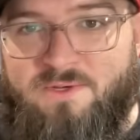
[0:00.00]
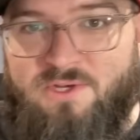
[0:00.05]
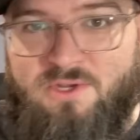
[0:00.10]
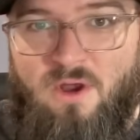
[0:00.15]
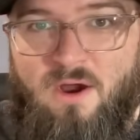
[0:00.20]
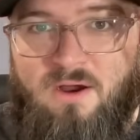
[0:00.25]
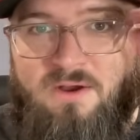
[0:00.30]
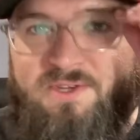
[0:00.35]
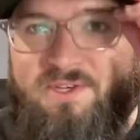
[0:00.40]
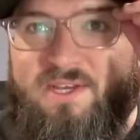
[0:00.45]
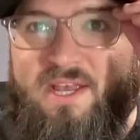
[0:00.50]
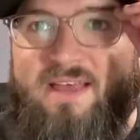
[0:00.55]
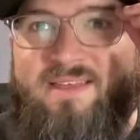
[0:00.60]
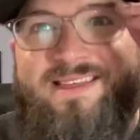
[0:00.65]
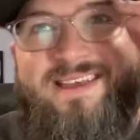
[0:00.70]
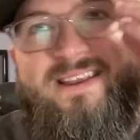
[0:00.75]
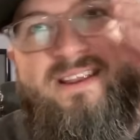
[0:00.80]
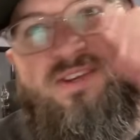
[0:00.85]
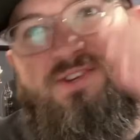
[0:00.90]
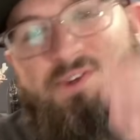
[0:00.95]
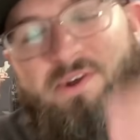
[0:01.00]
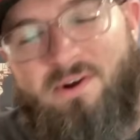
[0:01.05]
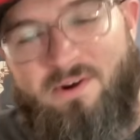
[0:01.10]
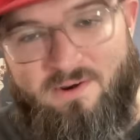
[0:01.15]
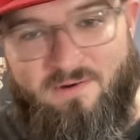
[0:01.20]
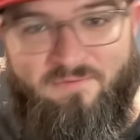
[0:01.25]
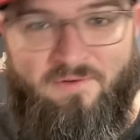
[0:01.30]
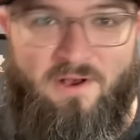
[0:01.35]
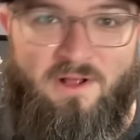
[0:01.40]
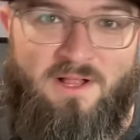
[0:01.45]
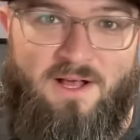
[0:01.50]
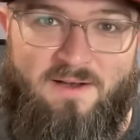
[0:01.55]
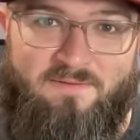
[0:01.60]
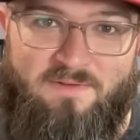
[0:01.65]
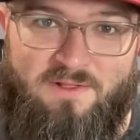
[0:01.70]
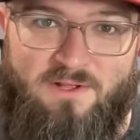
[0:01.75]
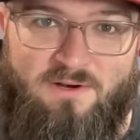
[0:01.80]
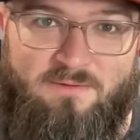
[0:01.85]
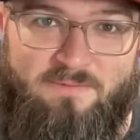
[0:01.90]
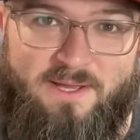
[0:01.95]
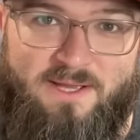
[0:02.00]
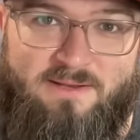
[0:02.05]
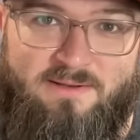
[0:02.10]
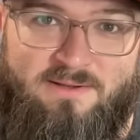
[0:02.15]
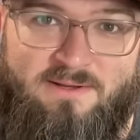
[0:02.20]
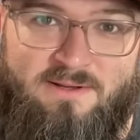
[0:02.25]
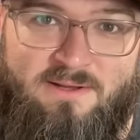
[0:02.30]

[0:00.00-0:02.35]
starts. And then he started to fall off a little bit.